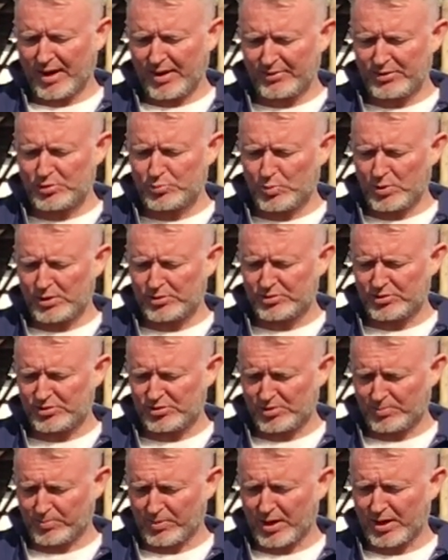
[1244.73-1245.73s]
How this works
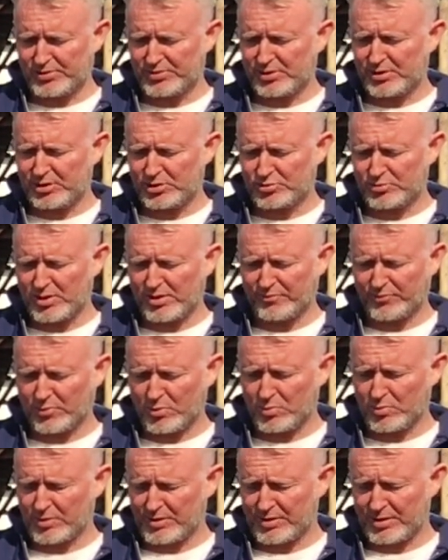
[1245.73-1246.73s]
is surprisingly
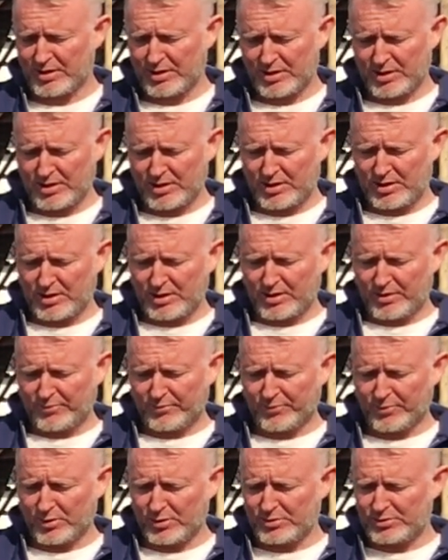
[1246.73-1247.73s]
straightforward.
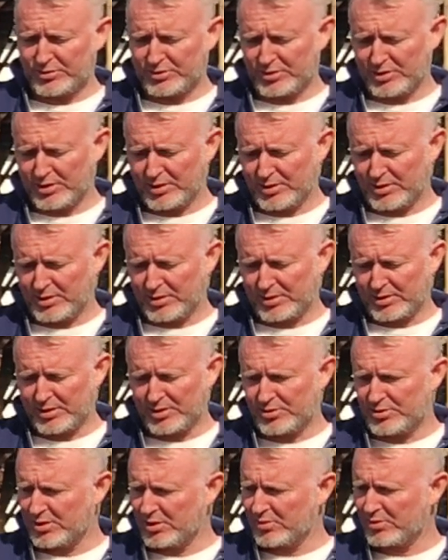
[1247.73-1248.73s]
First,
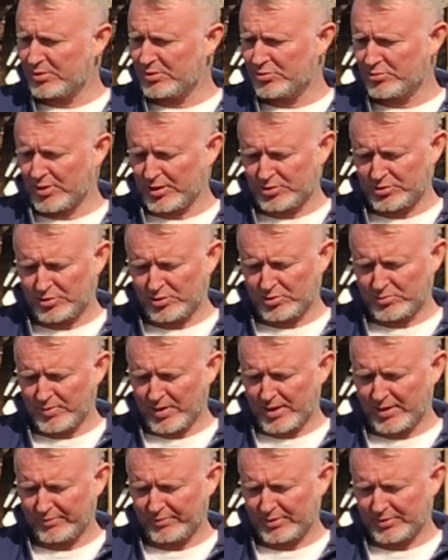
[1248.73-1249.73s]
consider instructional
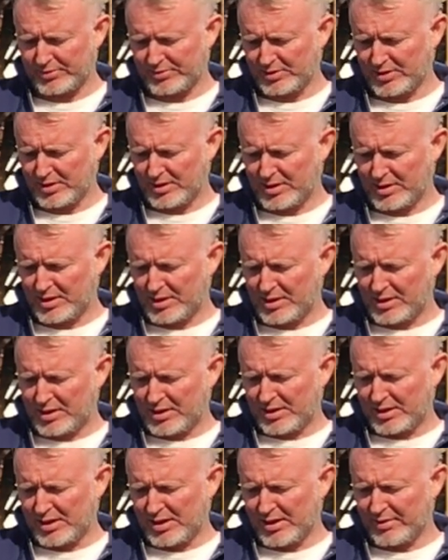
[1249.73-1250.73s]
relevance.
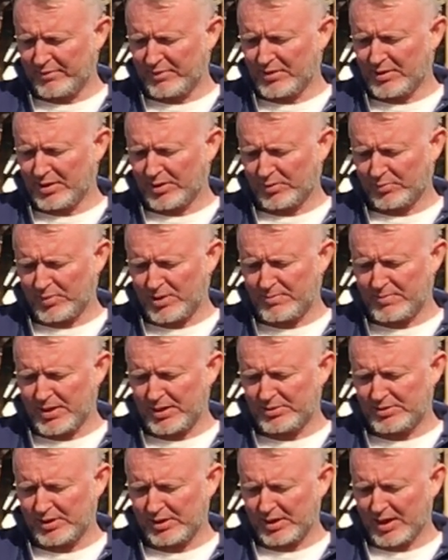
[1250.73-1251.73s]
Given the three
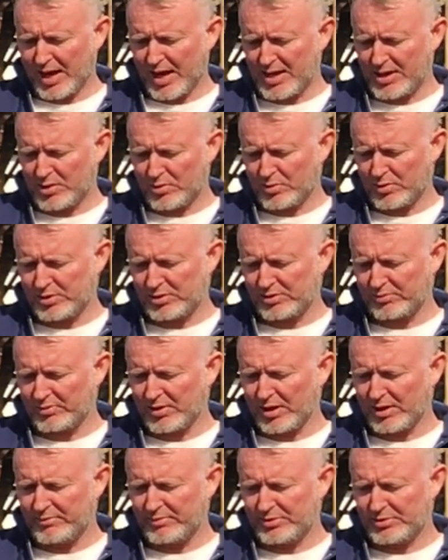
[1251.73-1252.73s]
basic categories of
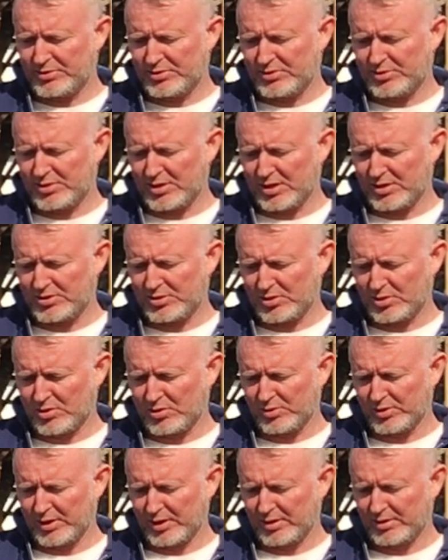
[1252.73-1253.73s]
relevance discussed
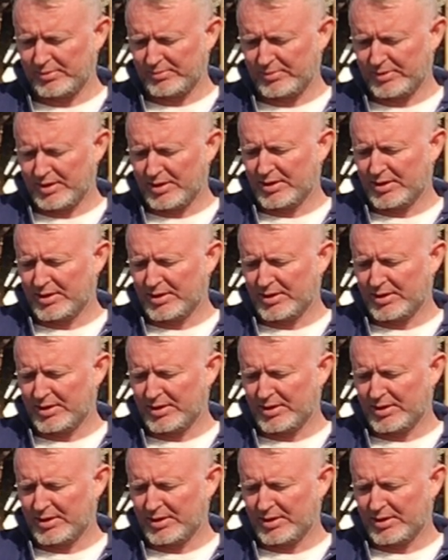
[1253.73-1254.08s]
earlier,